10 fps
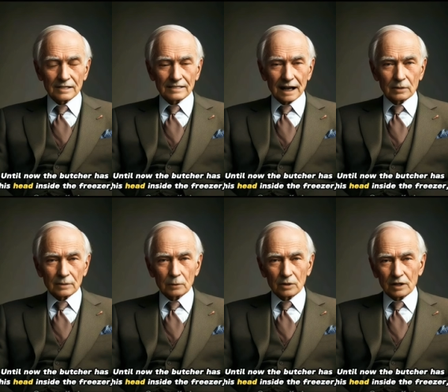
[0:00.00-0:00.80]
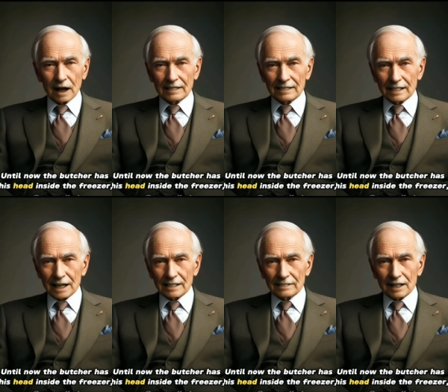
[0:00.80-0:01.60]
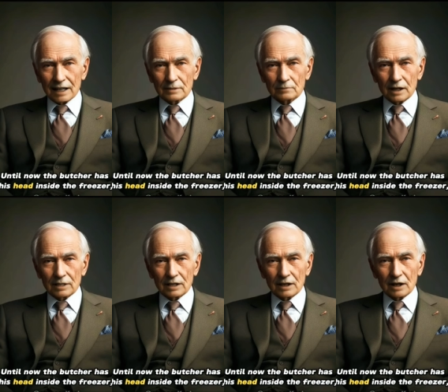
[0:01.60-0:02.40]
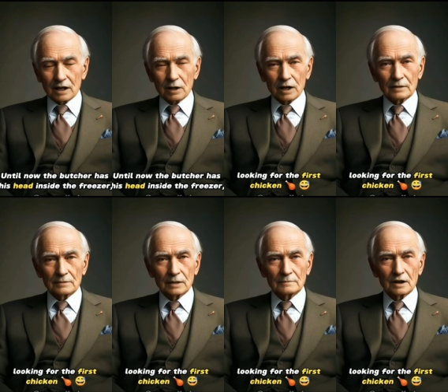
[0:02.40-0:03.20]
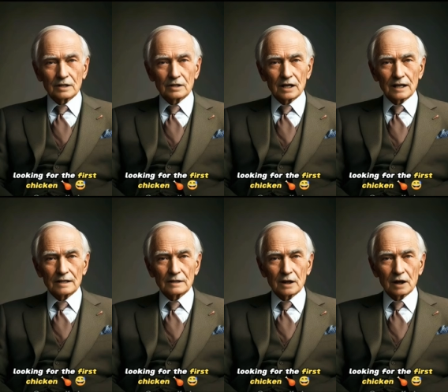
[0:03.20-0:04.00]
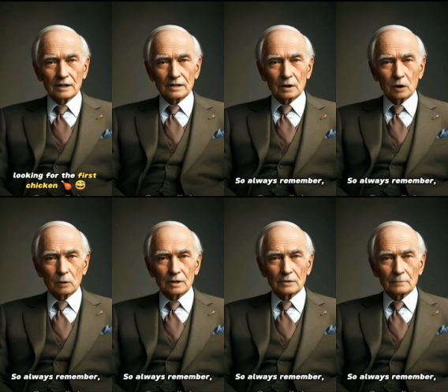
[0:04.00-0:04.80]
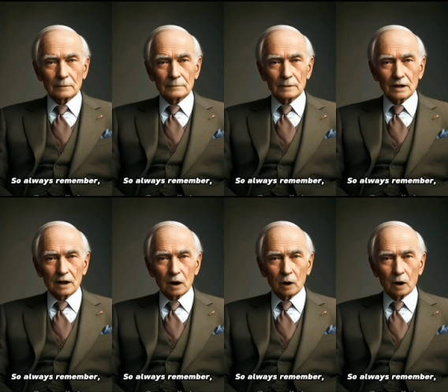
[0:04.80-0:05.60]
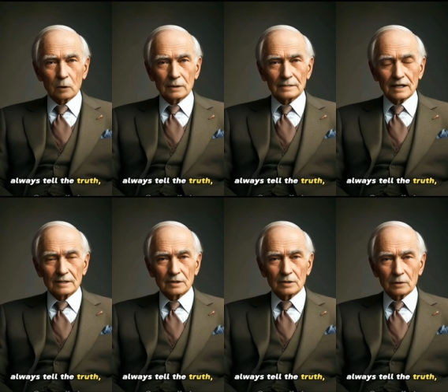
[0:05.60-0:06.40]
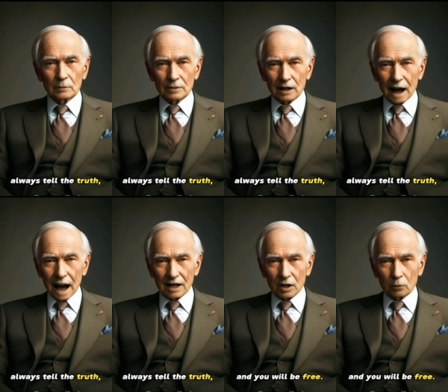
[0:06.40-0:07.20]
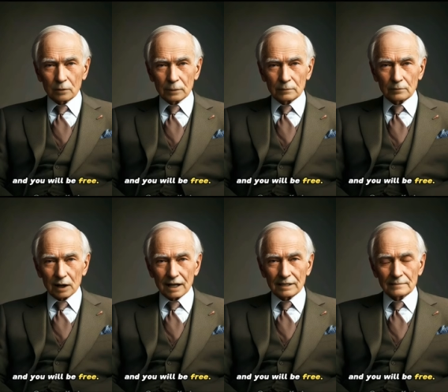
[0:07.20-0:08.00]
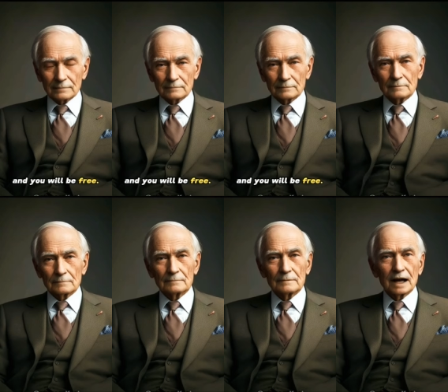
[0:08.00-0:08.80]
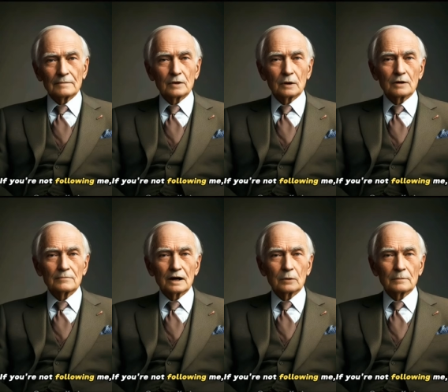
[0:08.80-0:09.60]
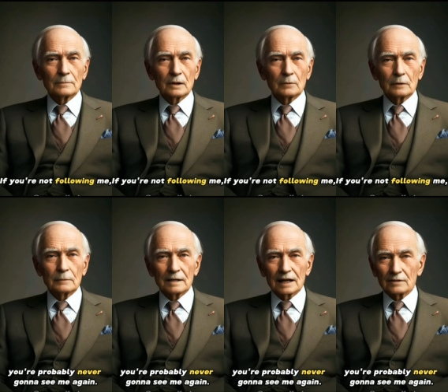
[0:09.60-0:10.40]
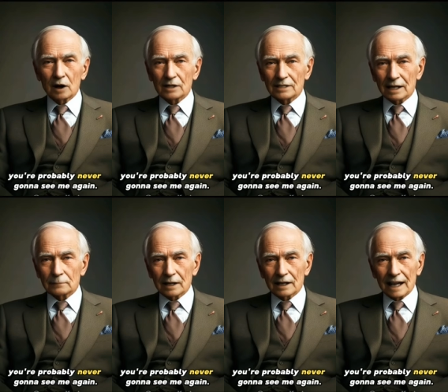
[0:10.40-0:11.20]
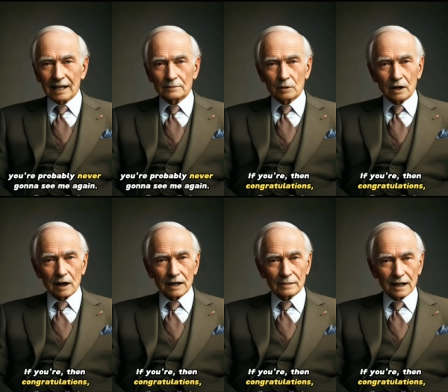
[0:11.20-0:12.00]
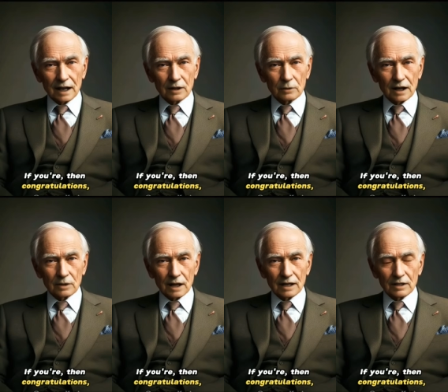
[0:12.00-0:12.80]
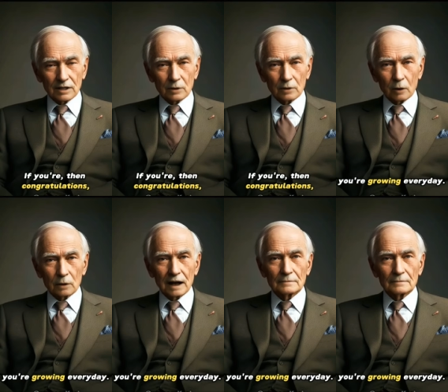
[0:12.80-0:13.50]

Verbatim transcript: Until now, the butcher has his head inside the freezer, looking for the first chicken. So always remember, always tell the truth, and you will be free. If you're not following me, you're probably never going to see me again. If you're, then congratulations, you're